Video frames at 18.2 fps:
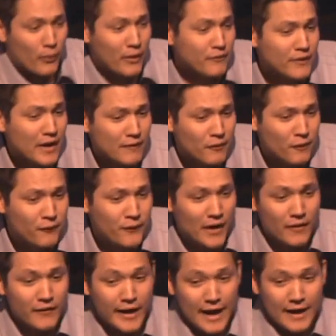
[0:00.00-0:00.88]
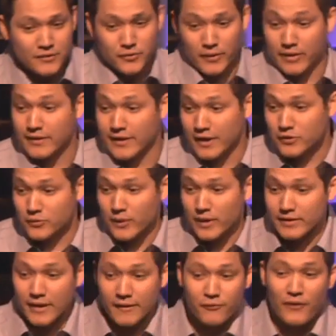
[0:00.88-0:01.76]
we've never found Nazareth? Guess
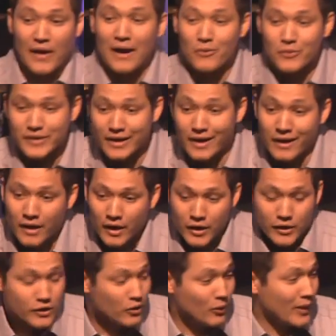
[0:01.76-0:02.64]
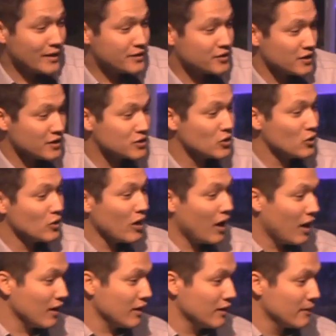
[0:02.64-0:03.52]
what? They found it. You know why it took so
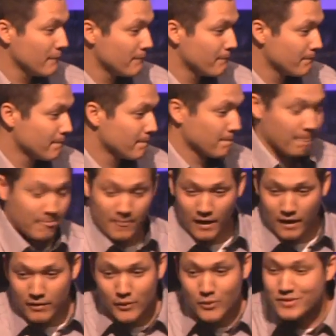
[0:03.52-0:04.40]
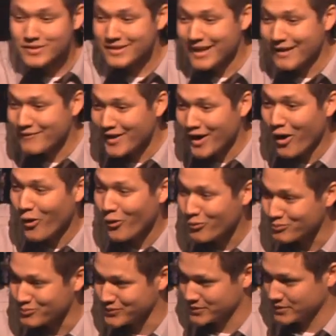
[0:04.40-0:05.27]
long? There was 11
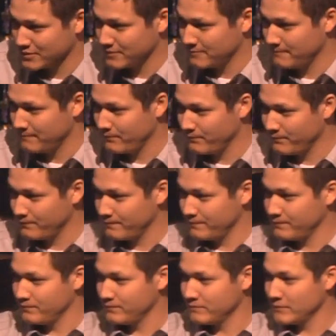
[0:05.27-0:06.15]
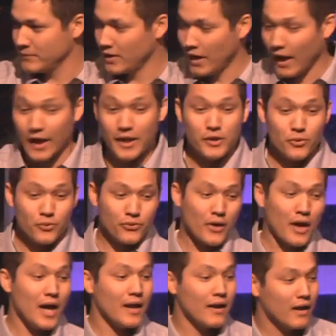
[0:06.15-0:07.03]
homes. And you
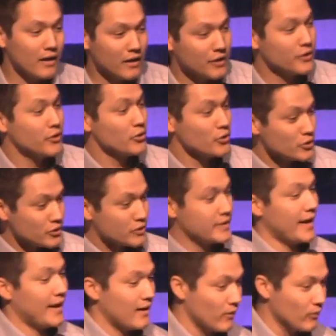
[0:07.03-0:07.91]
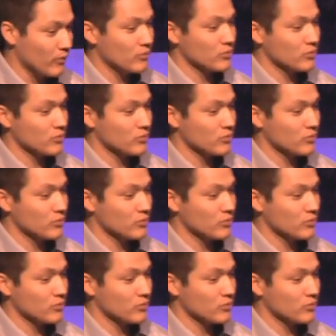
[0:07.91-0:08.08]
thought your town